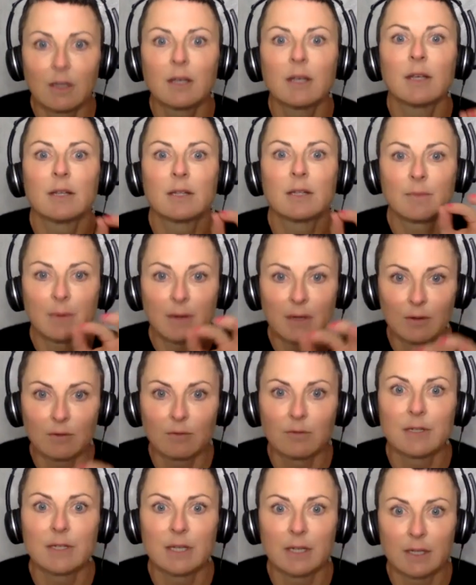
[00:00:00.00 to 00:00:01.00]
is about
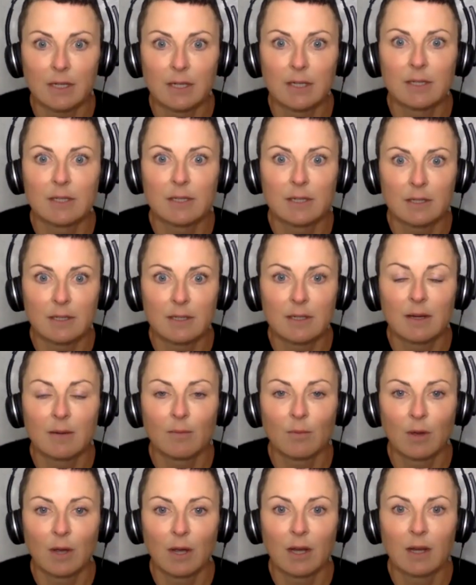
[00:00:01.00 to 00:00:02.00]
resilience in
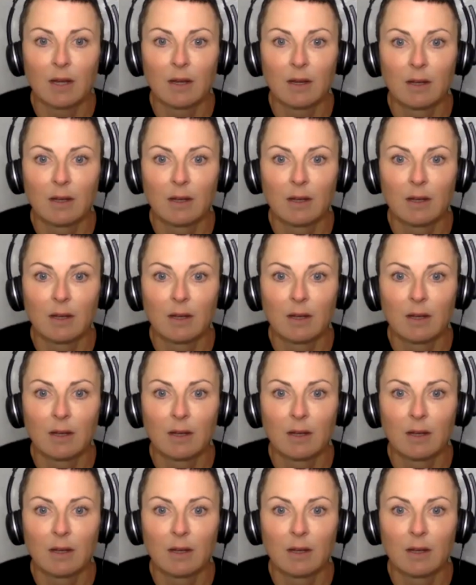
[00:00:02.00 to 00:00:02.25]
some way.